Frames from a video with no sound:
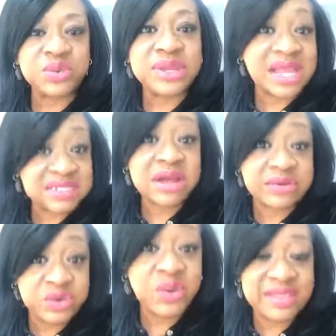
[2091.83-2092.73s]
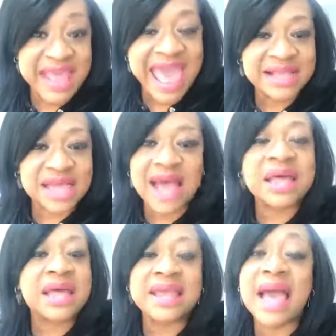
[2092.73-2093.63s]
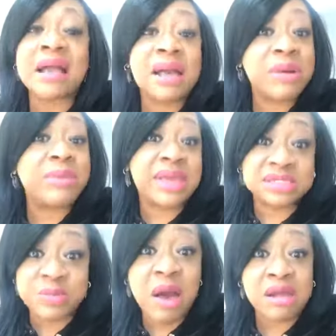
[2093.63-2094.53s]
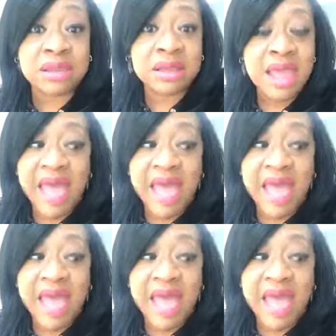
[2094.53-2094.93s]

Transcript: When they start doing that, I'll come up against Paula.